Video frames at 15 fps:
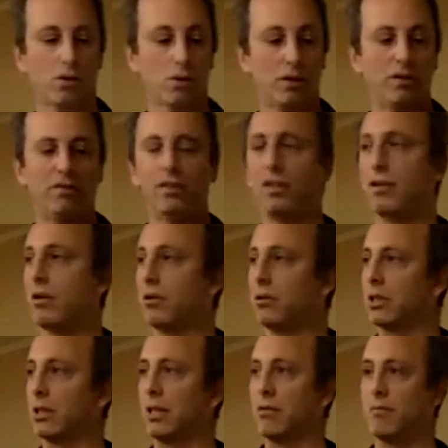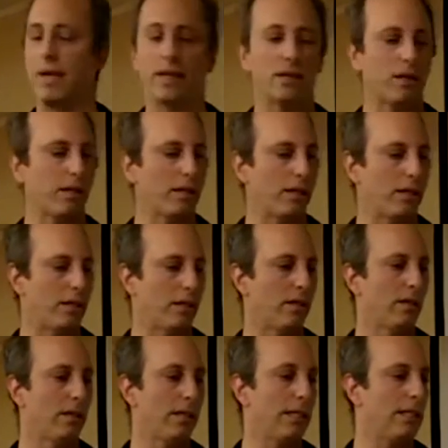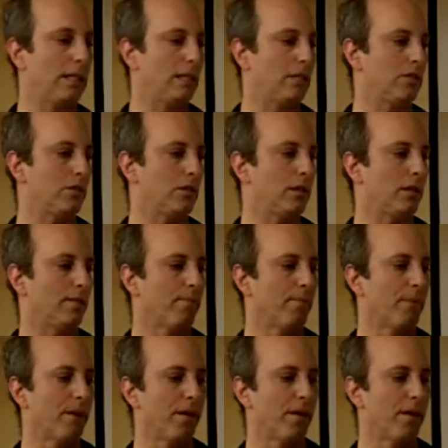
or even the notes that you make on here, it is interesting.